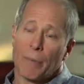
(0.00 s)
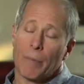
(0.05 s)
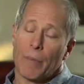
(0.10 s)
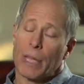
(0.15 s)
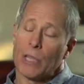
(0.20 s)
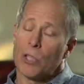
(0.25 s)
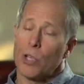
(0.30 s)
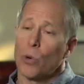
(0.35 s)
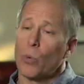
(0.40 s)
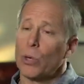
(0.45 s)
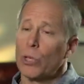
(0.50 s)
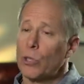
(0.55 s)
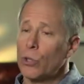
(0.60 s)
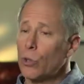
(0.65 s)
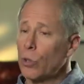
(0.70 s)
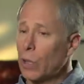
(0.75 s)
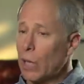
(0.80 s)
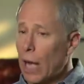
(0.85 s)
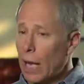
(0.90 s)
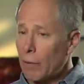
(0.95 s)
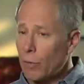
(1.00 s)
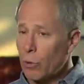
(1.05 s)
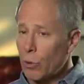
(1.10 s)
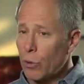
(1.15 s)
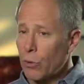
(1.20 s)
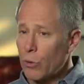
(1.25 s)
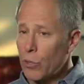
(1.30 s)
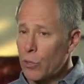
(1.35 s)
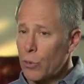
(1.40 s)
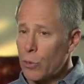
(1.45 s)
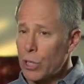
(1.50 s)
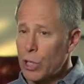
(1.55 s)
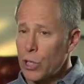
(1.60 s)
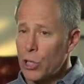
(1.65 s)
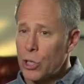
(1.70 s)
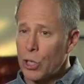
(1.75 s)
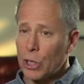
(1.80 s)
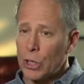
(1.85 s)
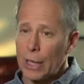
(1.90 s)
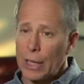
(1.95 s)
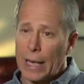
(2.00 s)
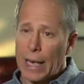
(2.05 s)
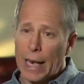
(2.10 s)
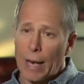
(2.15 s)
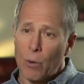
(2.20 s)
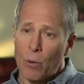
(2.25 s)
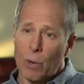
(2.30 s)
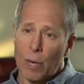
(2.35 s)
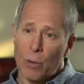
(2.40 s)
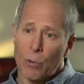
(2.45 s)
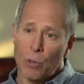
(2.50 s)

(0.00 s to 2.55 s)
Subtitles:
And so we do a lot of work strategically in that way.